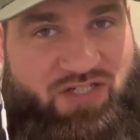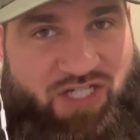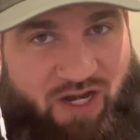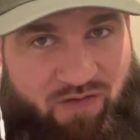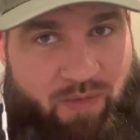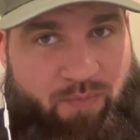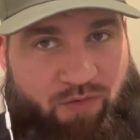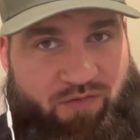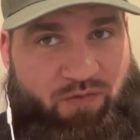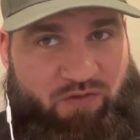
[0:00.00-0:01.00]
sharing my
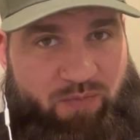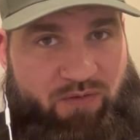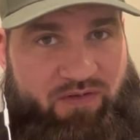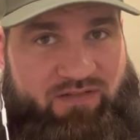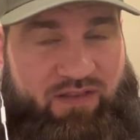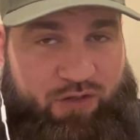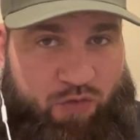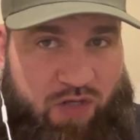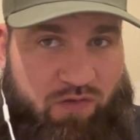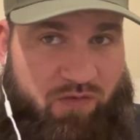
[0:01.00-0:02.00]
personal experience that the
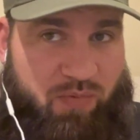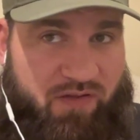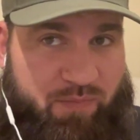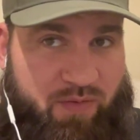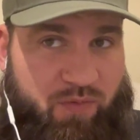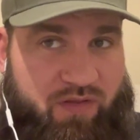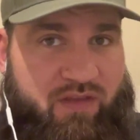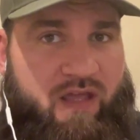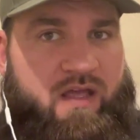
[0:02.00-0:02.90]
Creator has blessed me with,